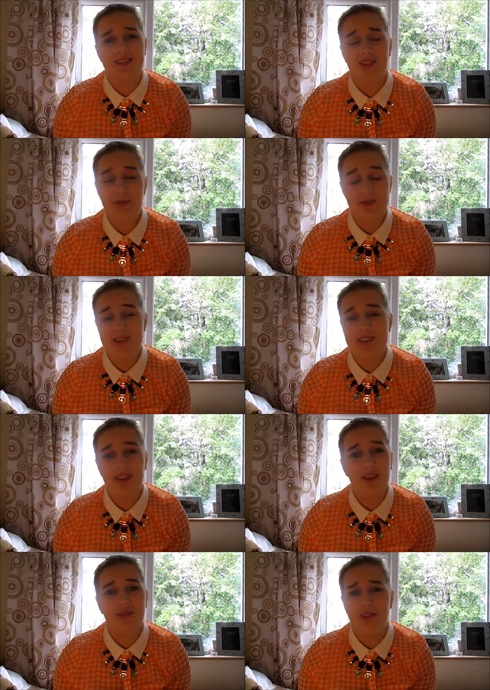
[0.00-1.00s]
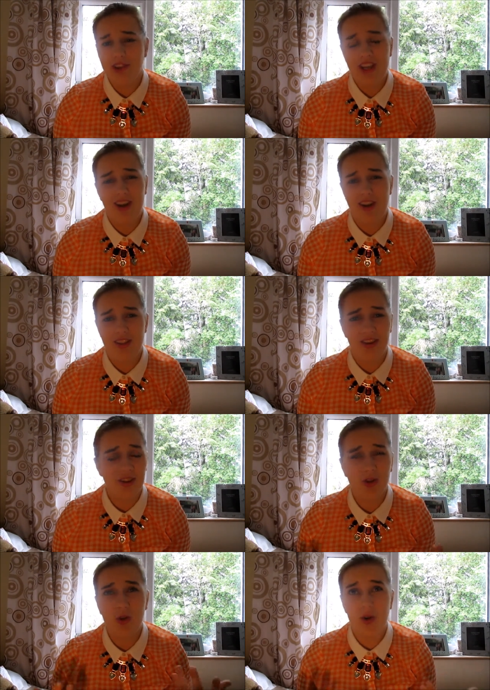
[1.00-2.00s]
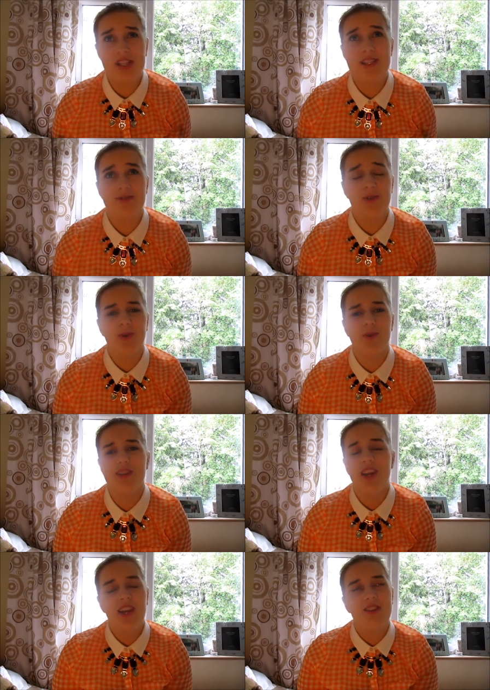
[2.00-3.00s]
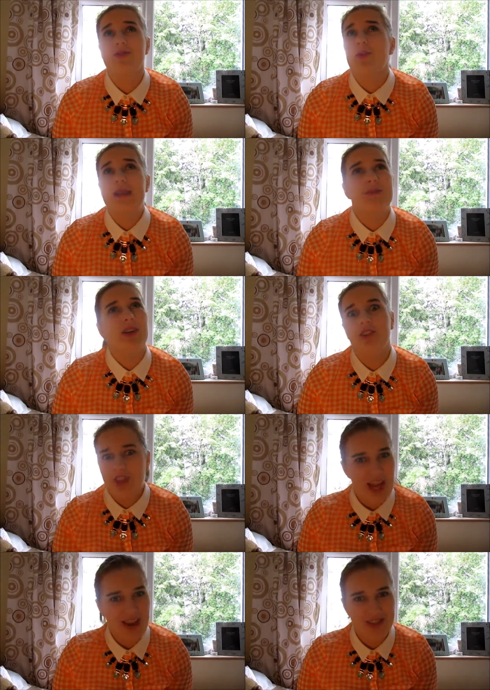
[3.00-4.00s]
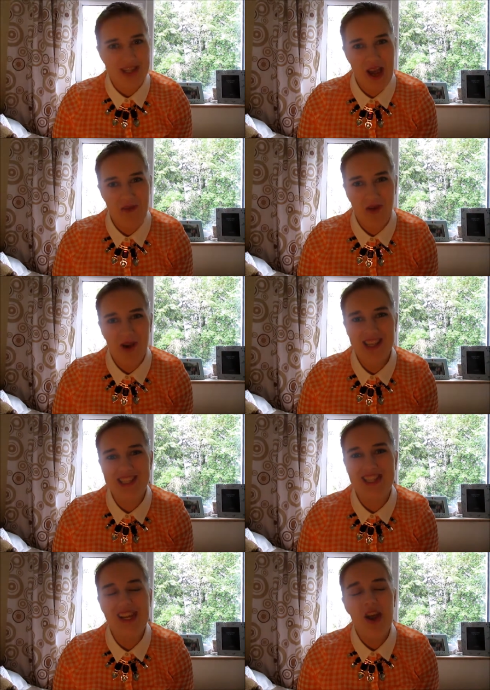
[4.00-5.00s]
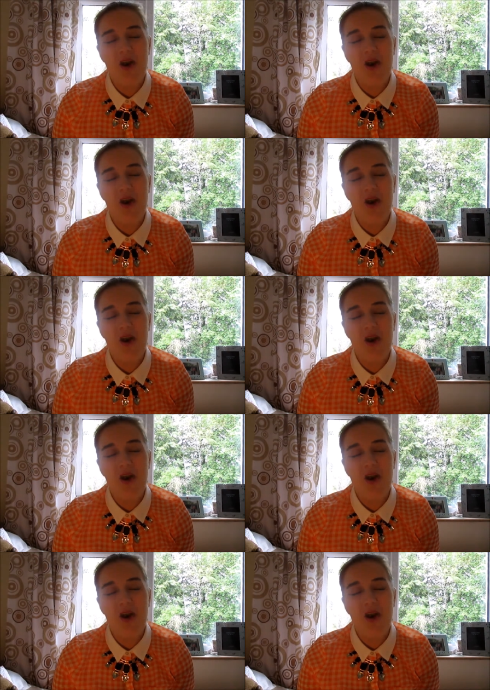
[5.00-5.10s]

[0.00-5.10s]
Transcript: I'm just love looking at all the gorgeous food. Just makes me hungry every time I watch it.